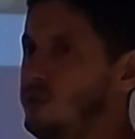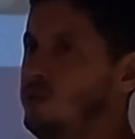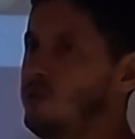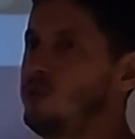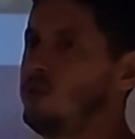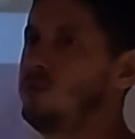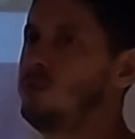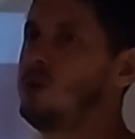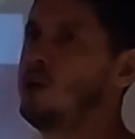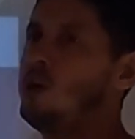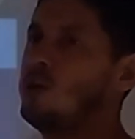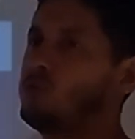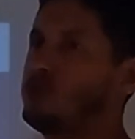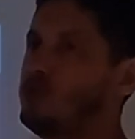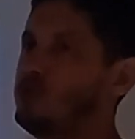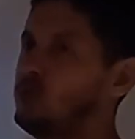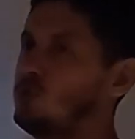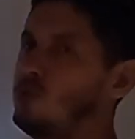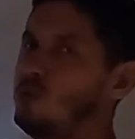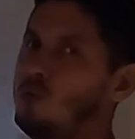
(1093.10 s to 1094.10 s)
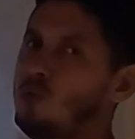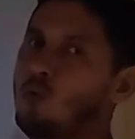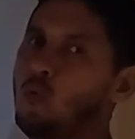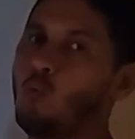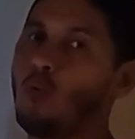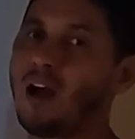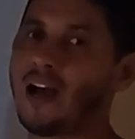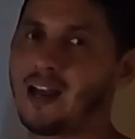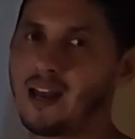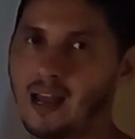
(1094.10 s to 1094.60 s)
you to do
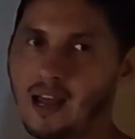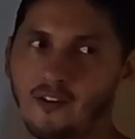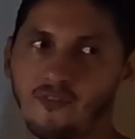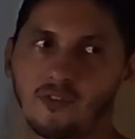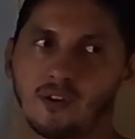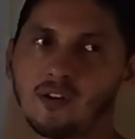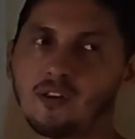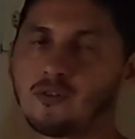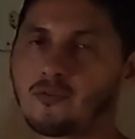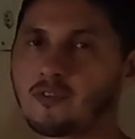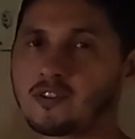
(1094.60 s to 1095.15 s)
whatever you